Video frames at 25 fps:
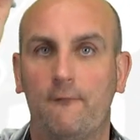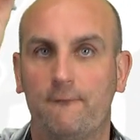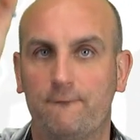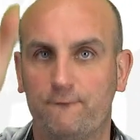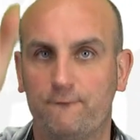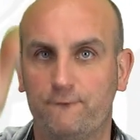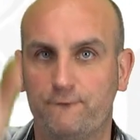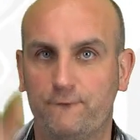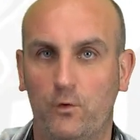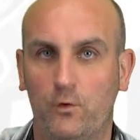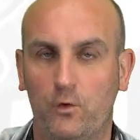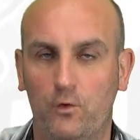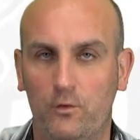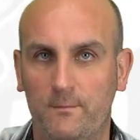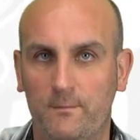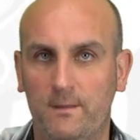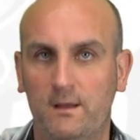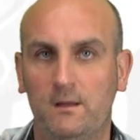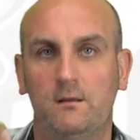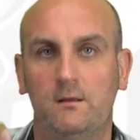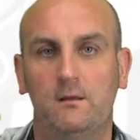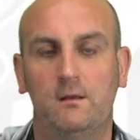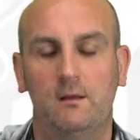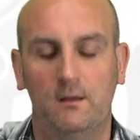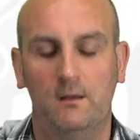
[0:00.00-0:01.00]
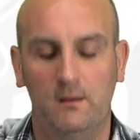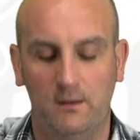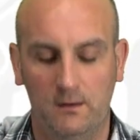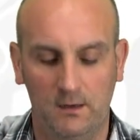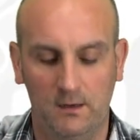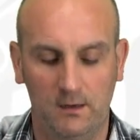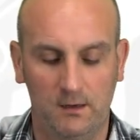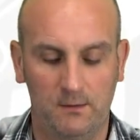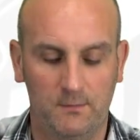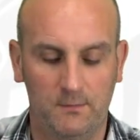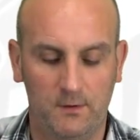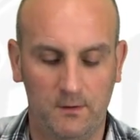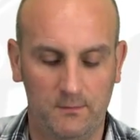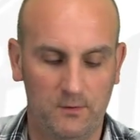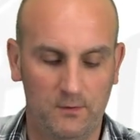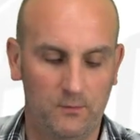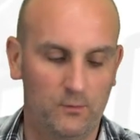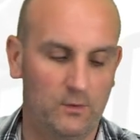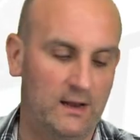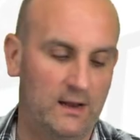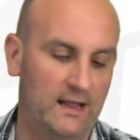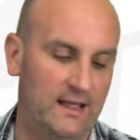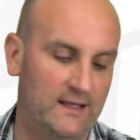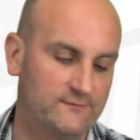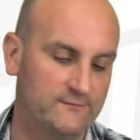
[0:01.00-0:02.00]
form, and in a moment
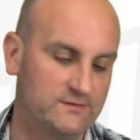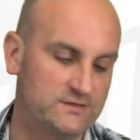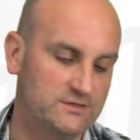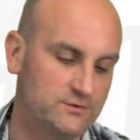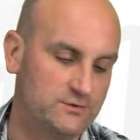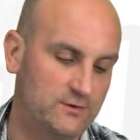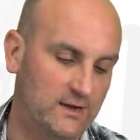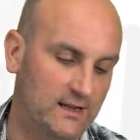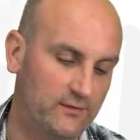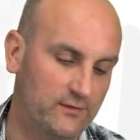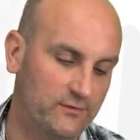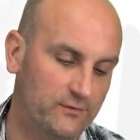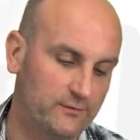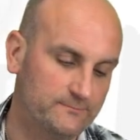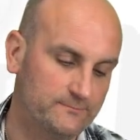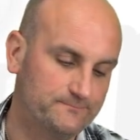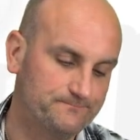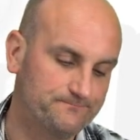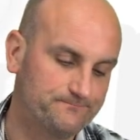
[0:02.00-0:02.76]
we'll have strength.